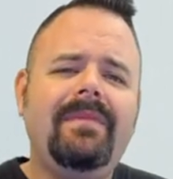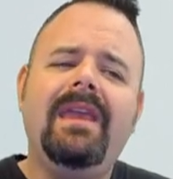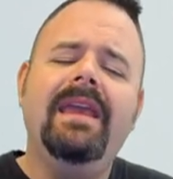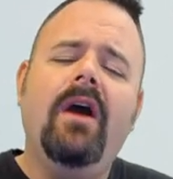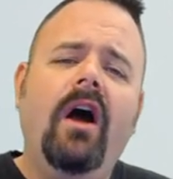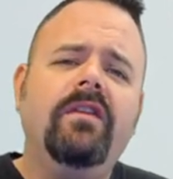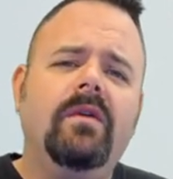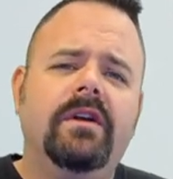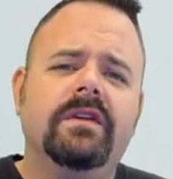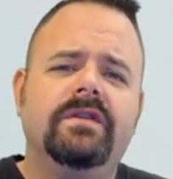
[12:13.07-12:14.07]
He
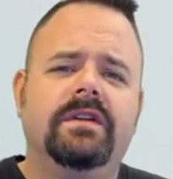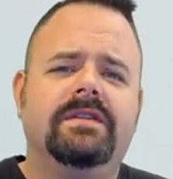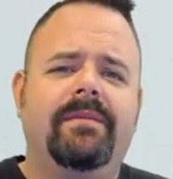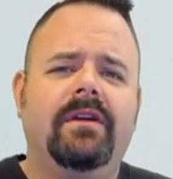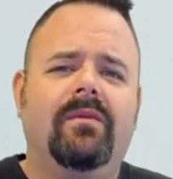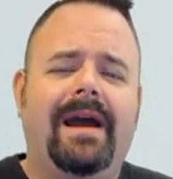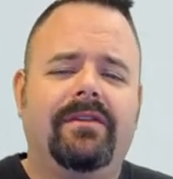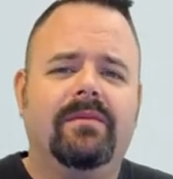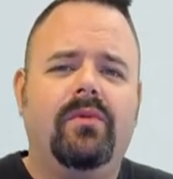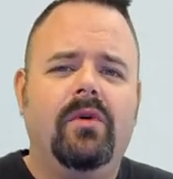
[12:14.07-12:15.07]
also understood something
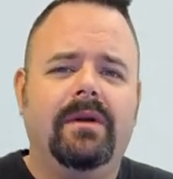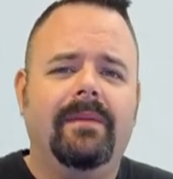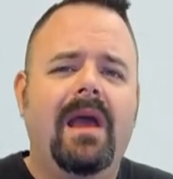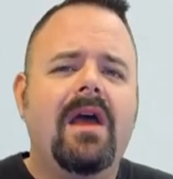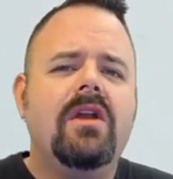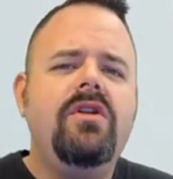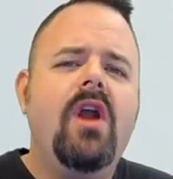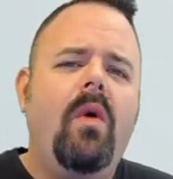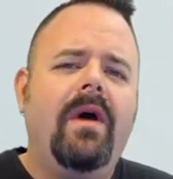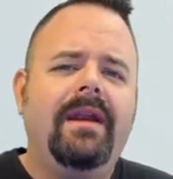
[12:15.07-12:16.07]
rather important.
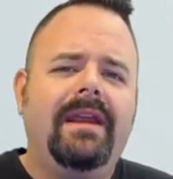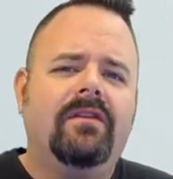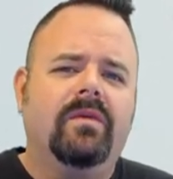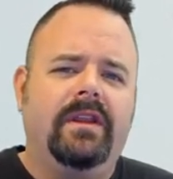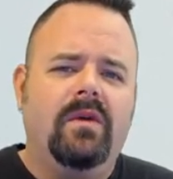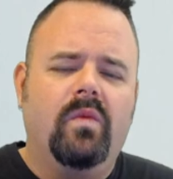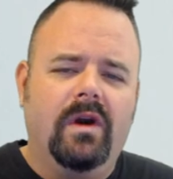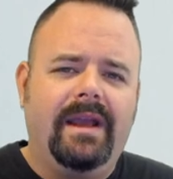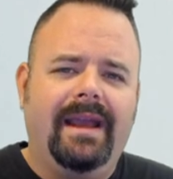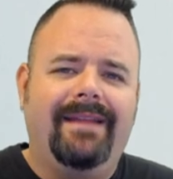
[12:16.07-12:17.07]
No one is really
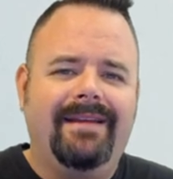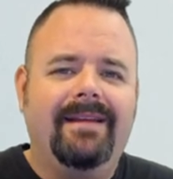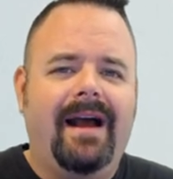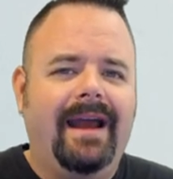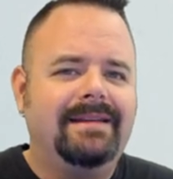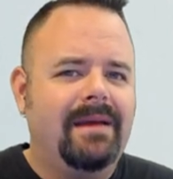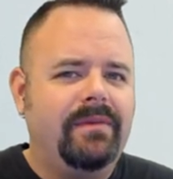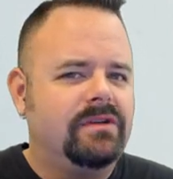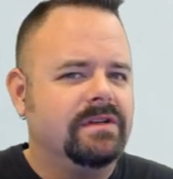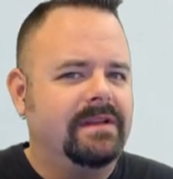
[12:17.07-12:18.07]
working at these high
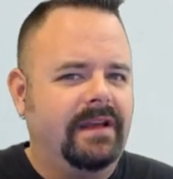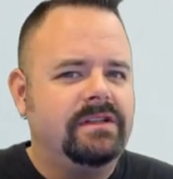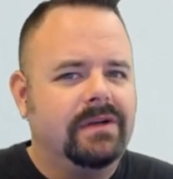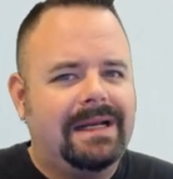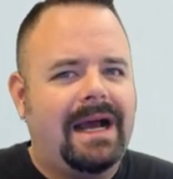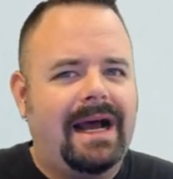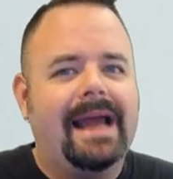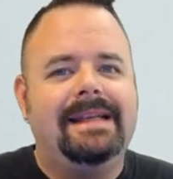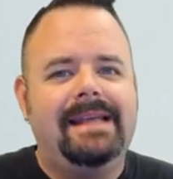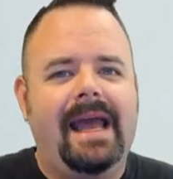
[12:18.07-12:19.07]
temperatures unless you're in
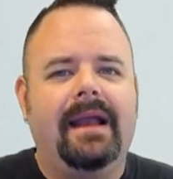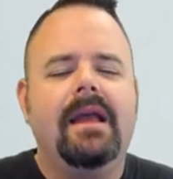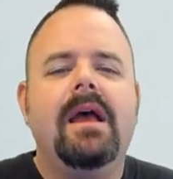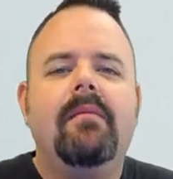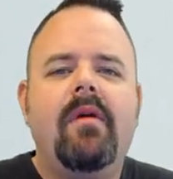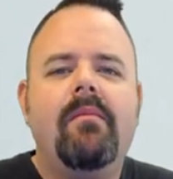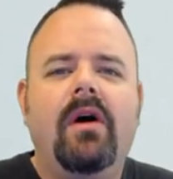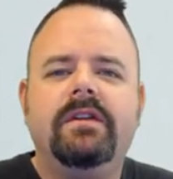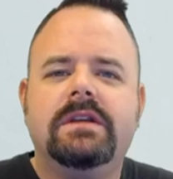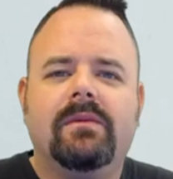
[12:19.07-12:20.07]
high tech, but
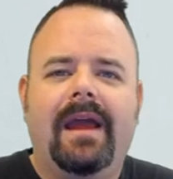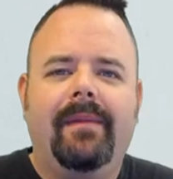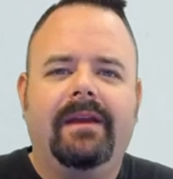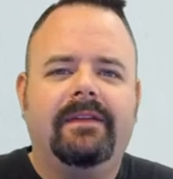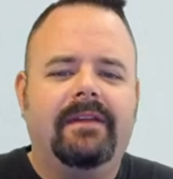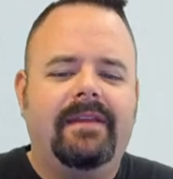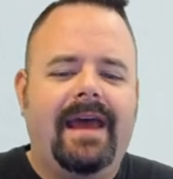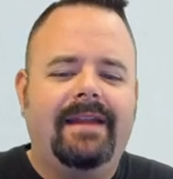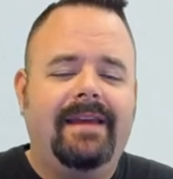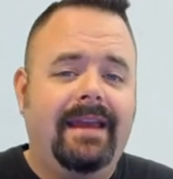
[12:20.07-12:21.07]
most ceramics to
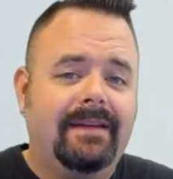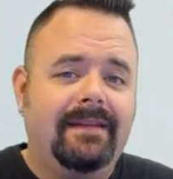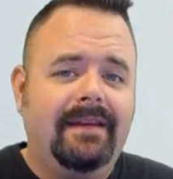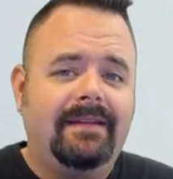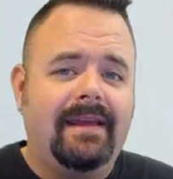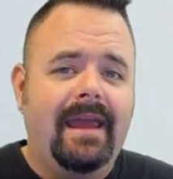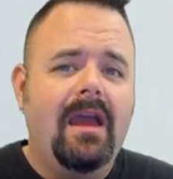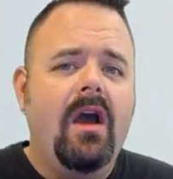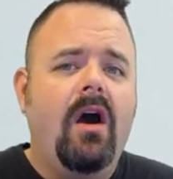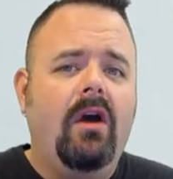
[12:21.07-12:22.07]
that day and to this day
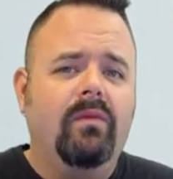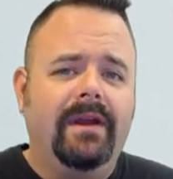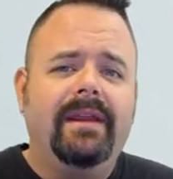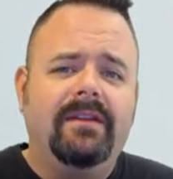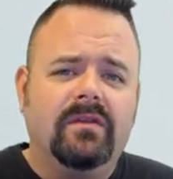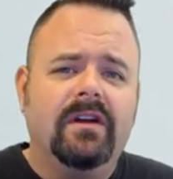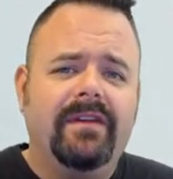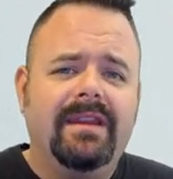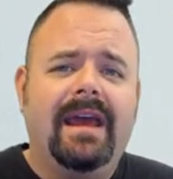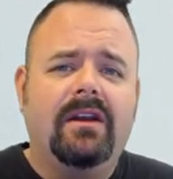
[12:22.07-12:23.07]
are really sort
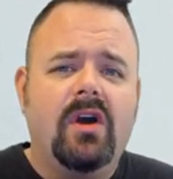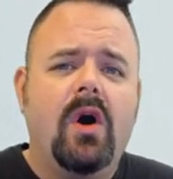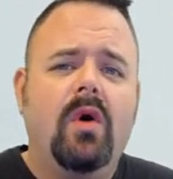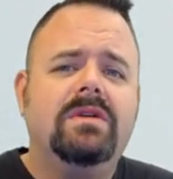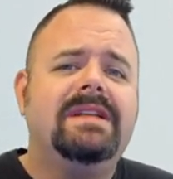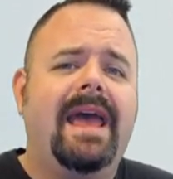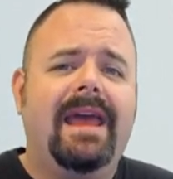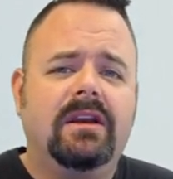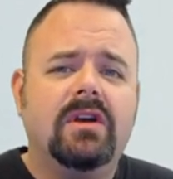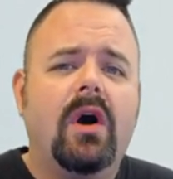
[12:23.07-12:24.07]
of in that cone
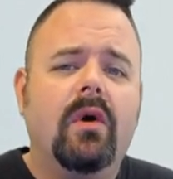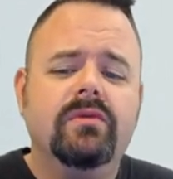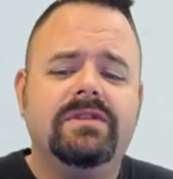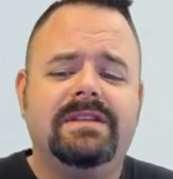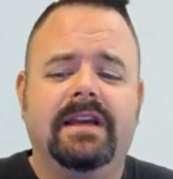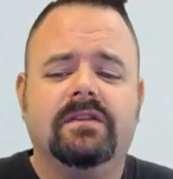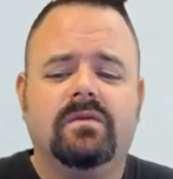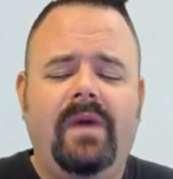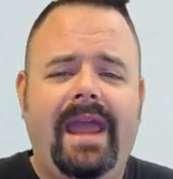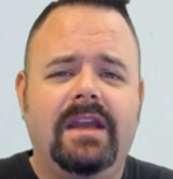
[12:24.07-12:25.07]
10, cone
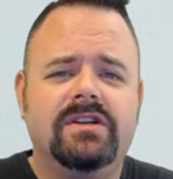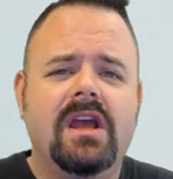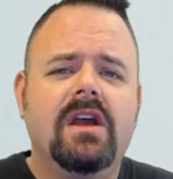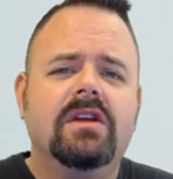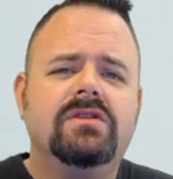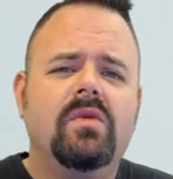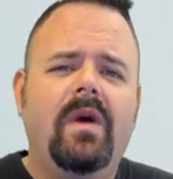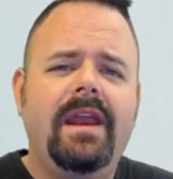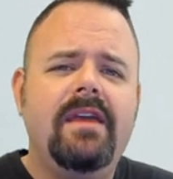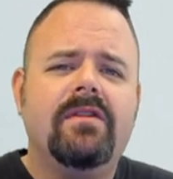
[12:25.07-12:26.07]
6 range. So
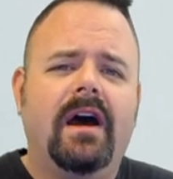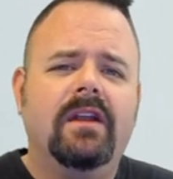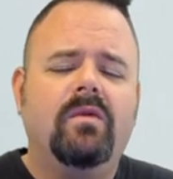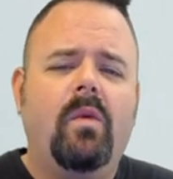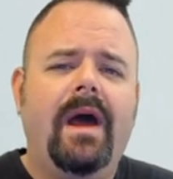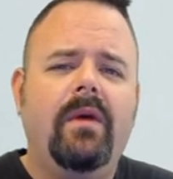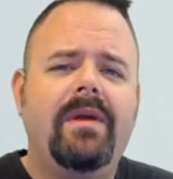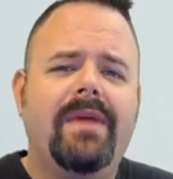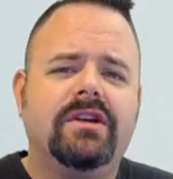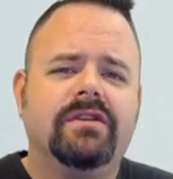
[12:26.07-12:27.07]
what he thought is, well, why don't
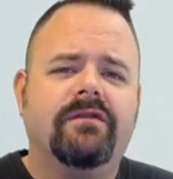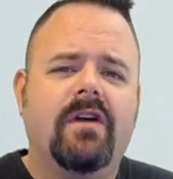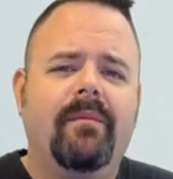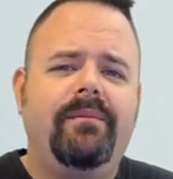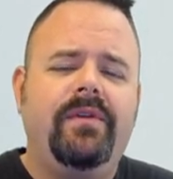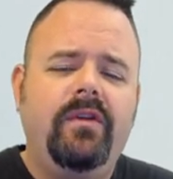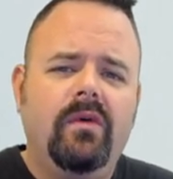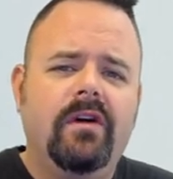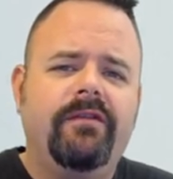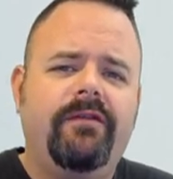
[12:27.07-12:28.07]
we measure from
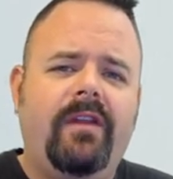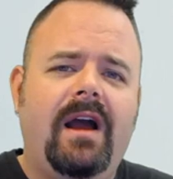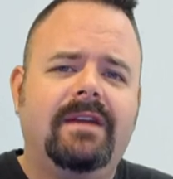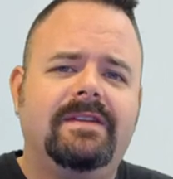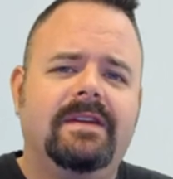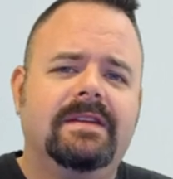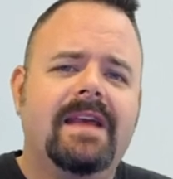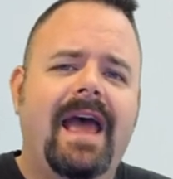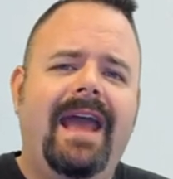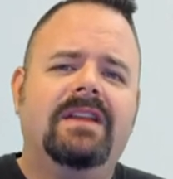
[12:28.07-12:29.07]
pure fluxes
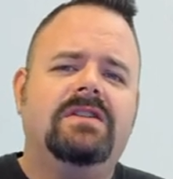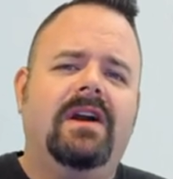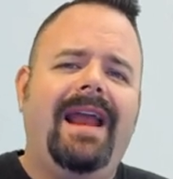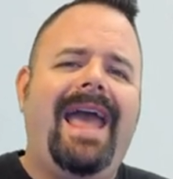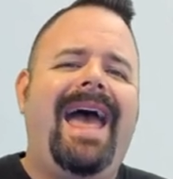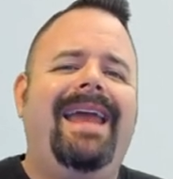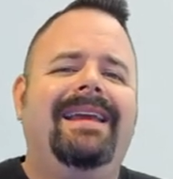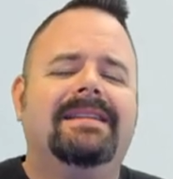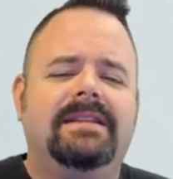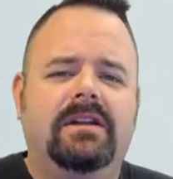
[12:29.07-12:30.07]
and start
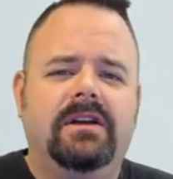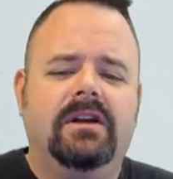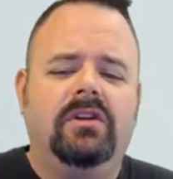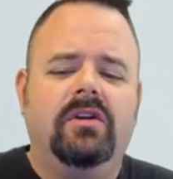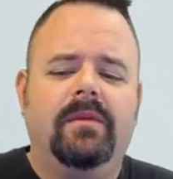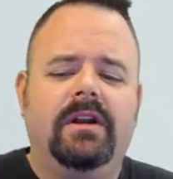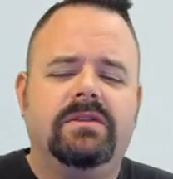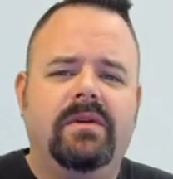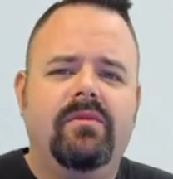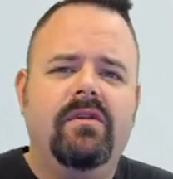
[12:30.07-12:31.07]
adding silicon alumina?
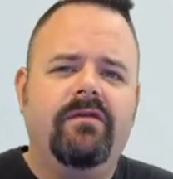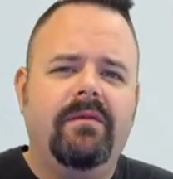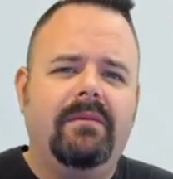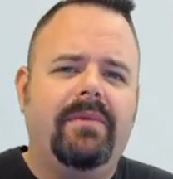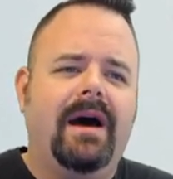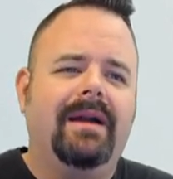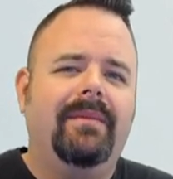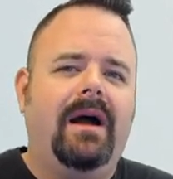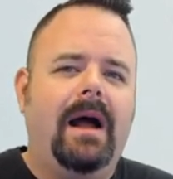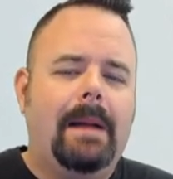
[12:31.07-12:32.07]
So we move from the
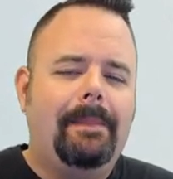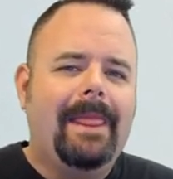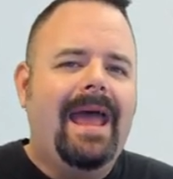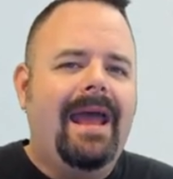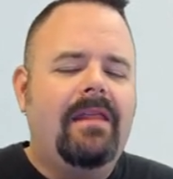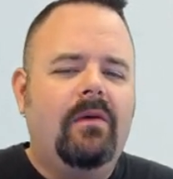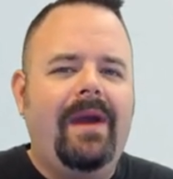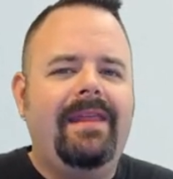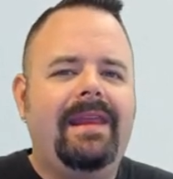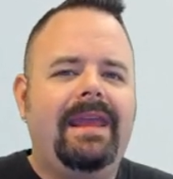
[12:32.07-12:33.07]
bottom up. And the
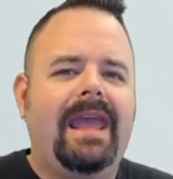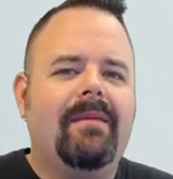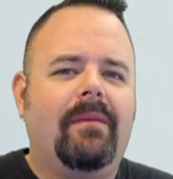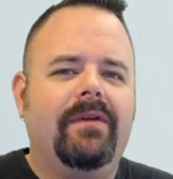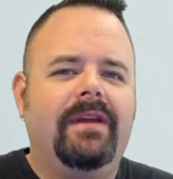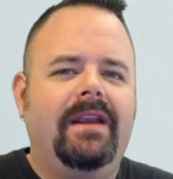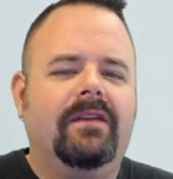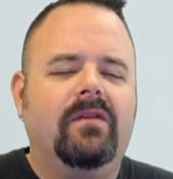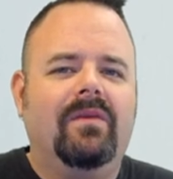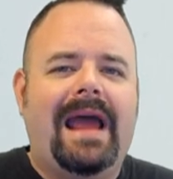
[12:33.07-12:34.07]
way that he came up with it
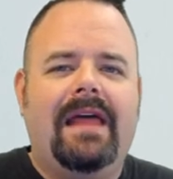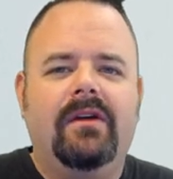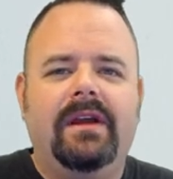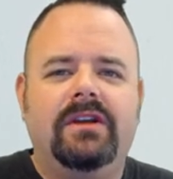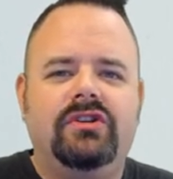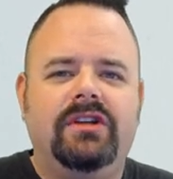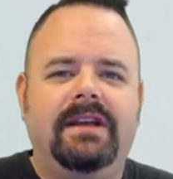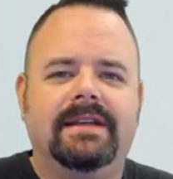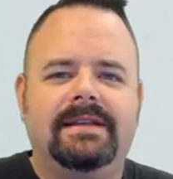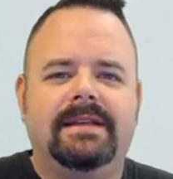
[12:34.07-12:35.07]
is a rather
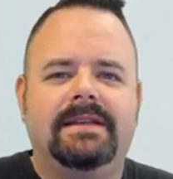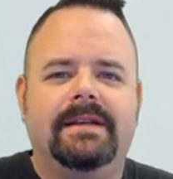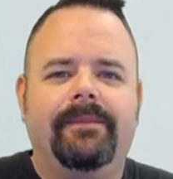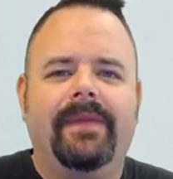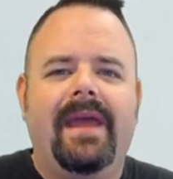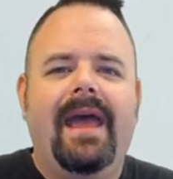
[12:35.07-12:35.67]
ingenious system.